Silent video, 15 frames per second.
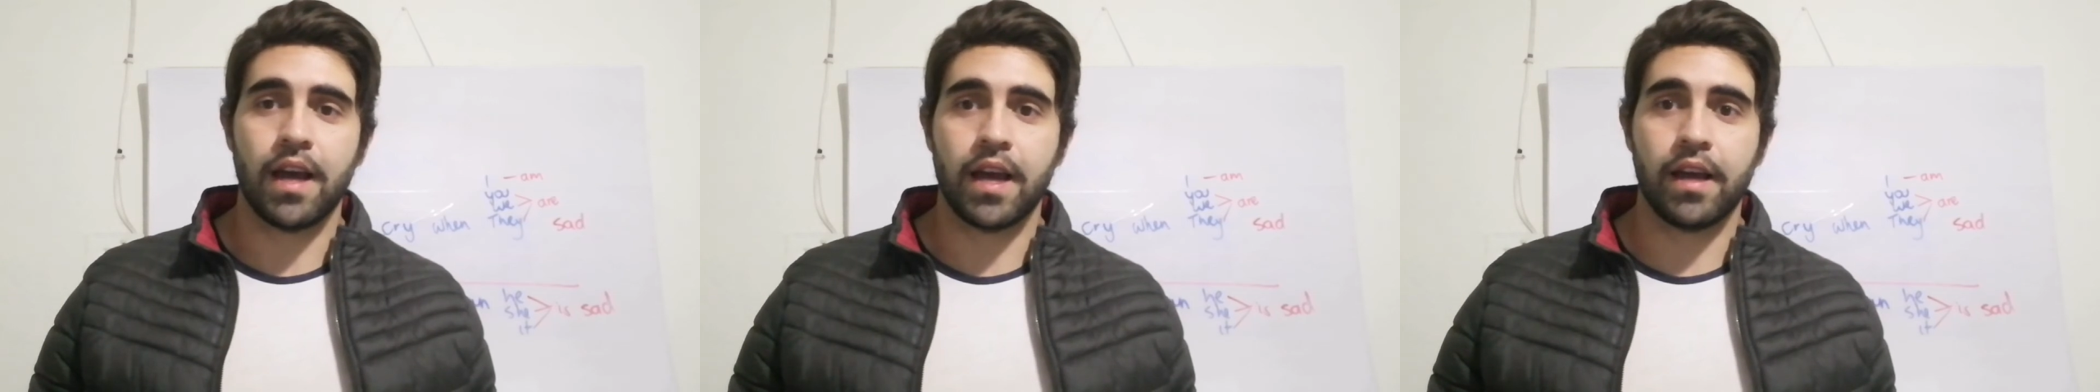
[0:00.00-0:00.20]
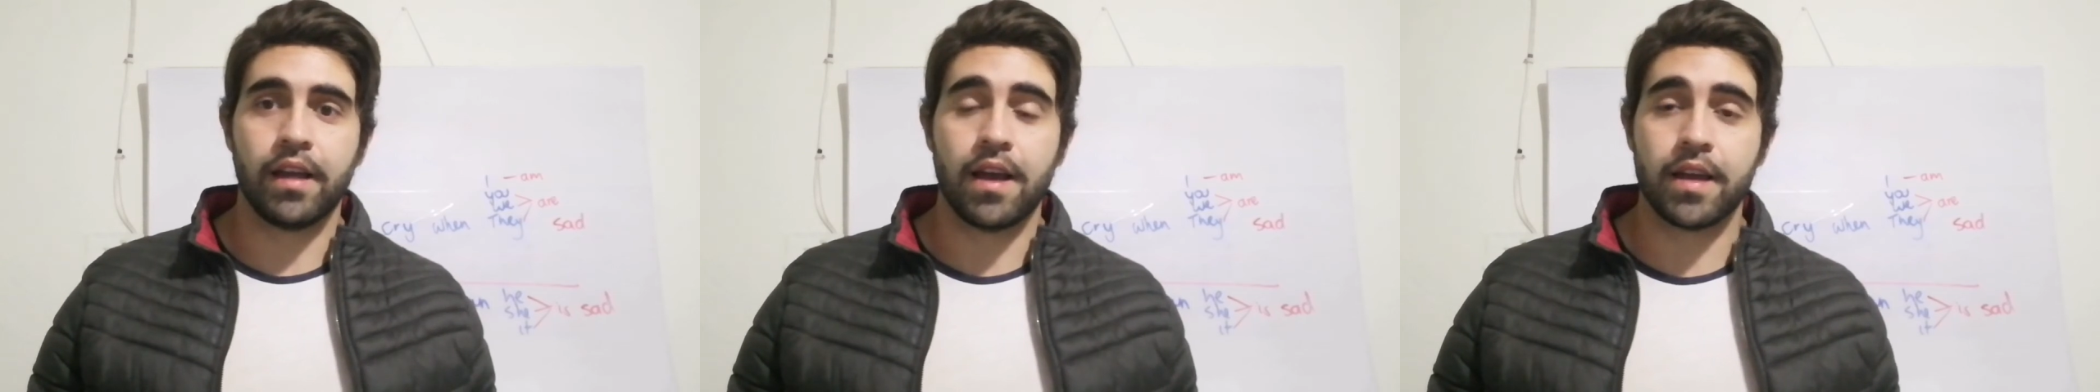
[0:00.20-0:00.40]

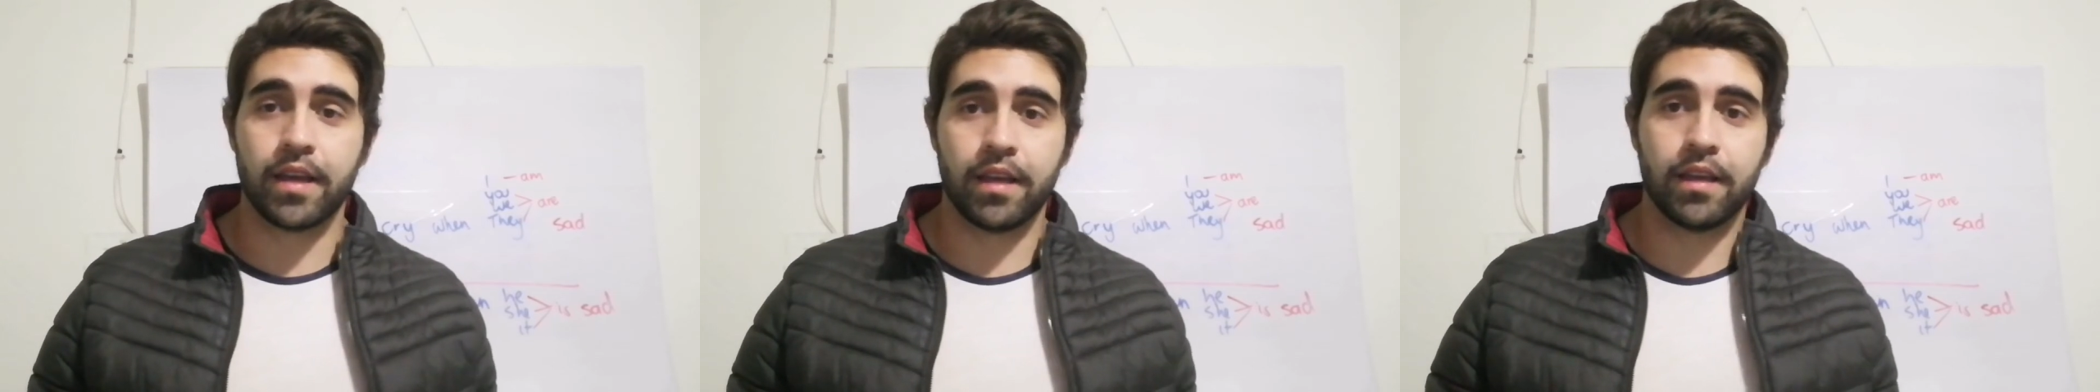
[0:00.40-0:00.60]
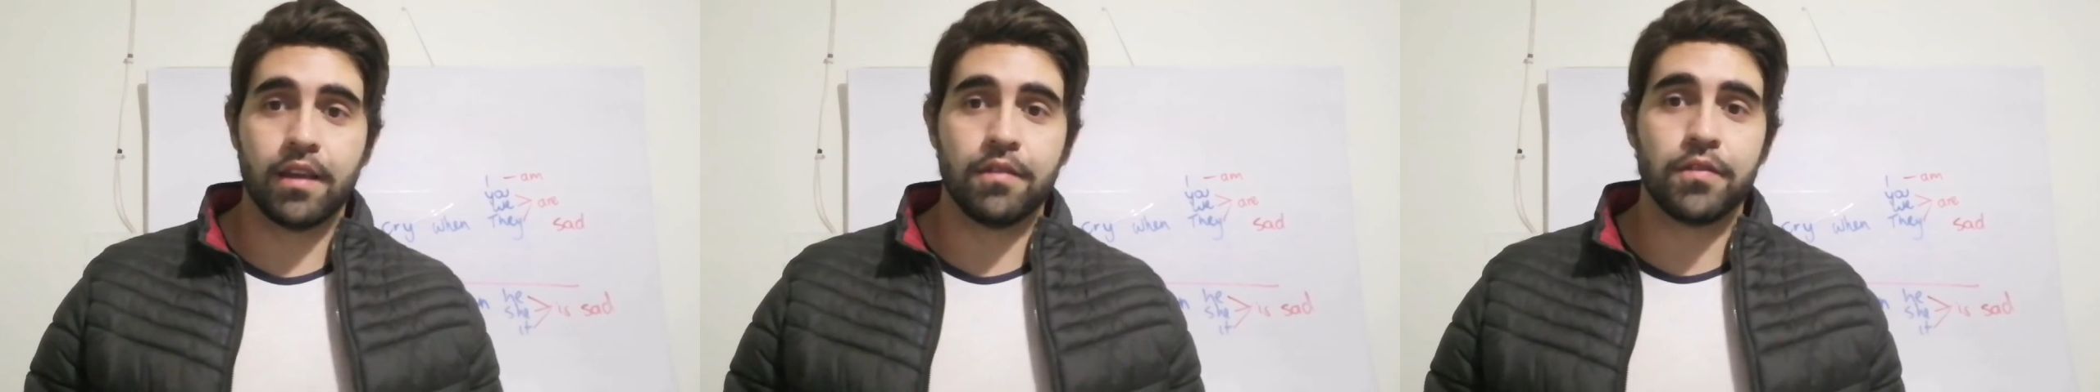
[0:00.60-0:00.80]
I
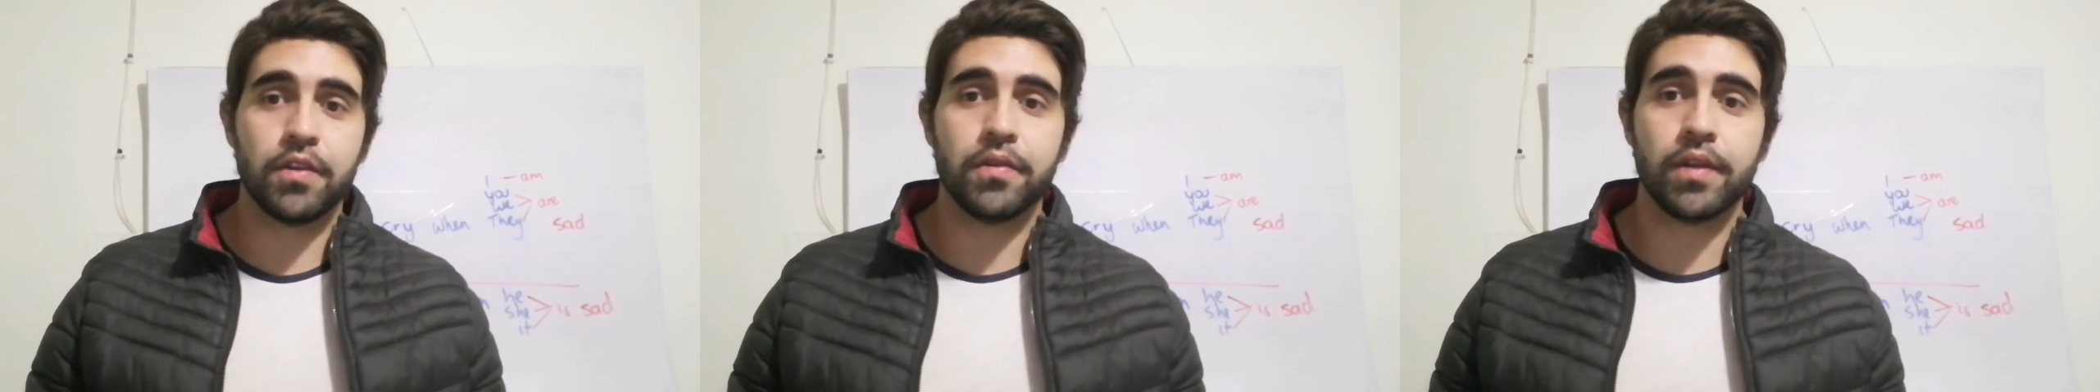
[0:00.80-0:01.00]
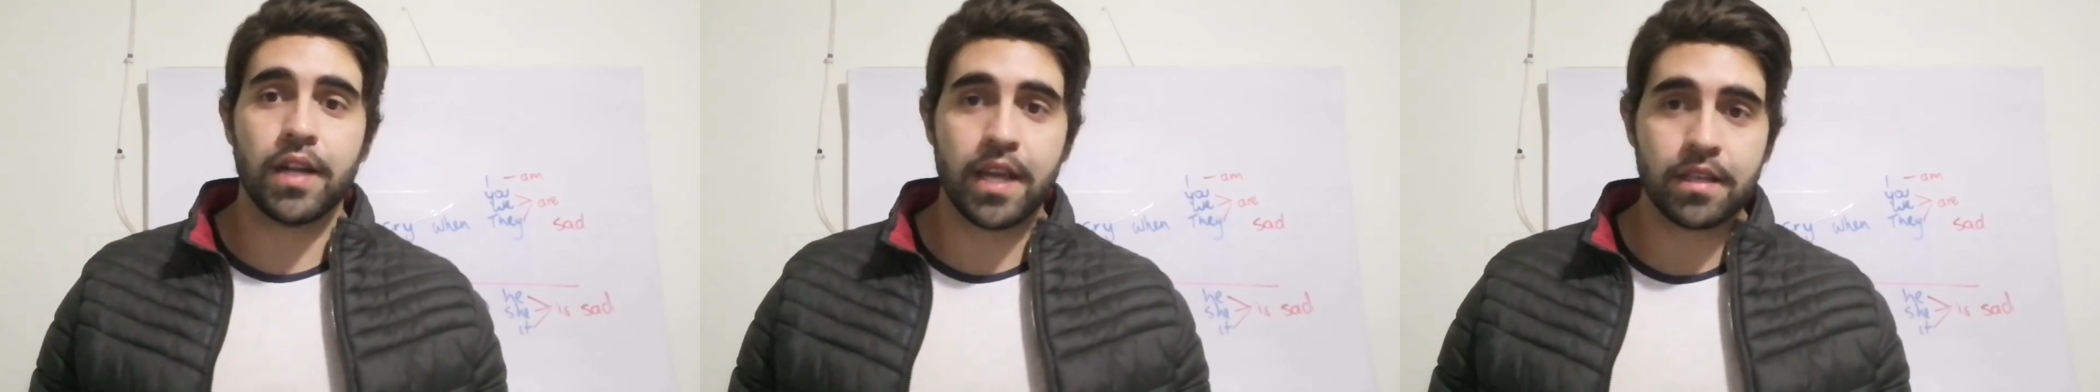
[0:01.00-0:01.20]
can give you a